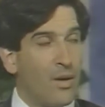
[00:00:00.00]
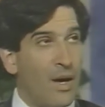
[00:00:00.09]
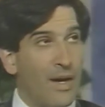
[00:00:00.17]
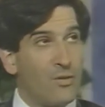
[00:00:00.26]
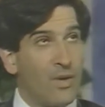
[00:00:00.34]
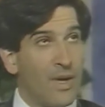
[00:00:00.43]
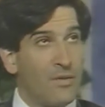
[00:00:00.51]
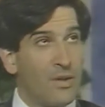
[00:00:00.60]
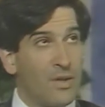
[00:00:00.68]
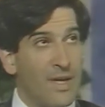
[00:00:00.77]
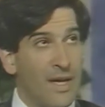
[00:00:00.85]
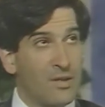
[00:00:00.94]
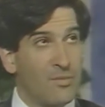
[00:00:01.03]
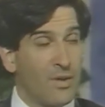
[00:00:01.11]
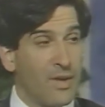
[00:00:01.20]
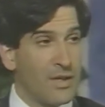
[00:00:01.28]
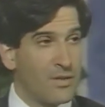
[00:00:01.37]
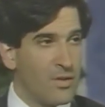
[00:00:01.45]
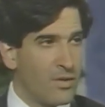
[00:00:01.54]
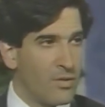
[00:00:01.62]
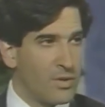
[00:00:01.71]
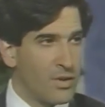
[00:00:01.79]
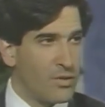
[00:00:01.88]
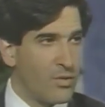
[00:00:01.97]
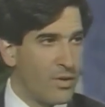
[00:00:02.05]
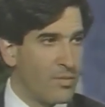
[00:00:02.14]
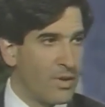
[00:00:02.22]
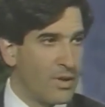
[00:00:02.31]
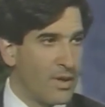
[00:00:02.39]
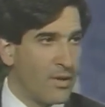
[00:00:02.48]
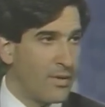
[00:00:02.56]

I drafted the tax bill last year that was a $200 million